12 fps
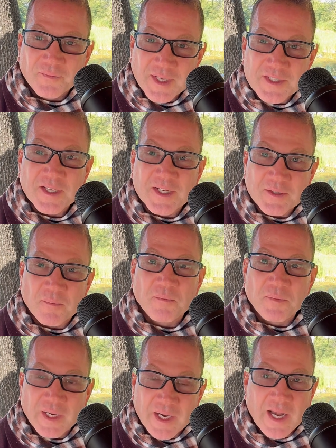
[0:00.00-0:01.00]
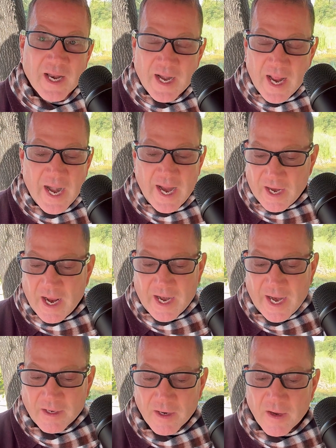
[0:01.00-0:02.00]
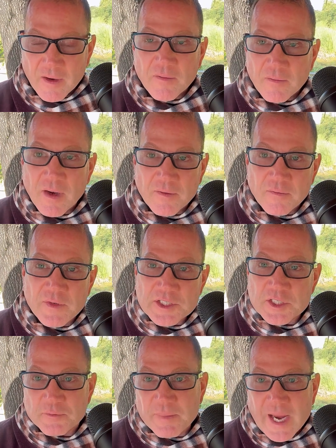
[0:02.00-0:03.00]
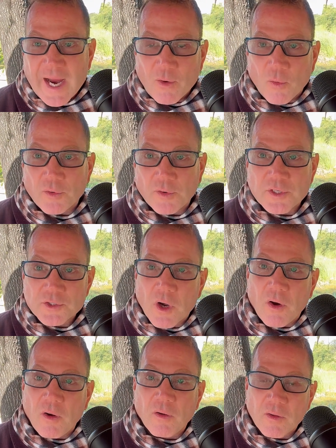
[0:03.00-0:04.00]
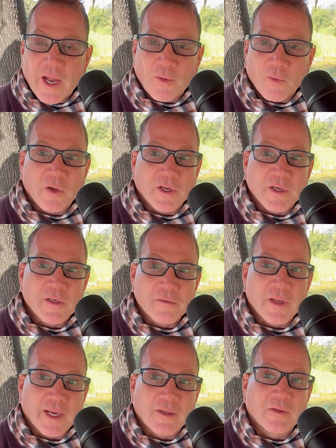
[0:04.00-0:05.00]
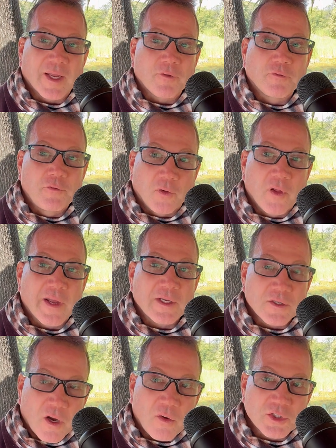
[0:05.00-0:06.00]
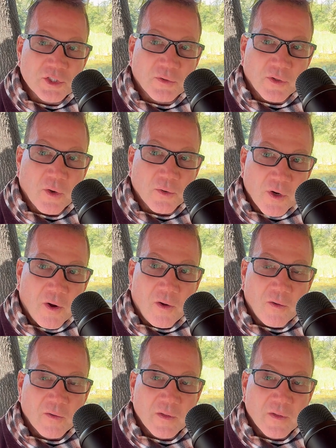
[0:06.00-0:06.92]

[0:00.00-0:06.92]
It's a big, and I this is me. I ordered it tall. I ordered it like full height, tall as you can go tall.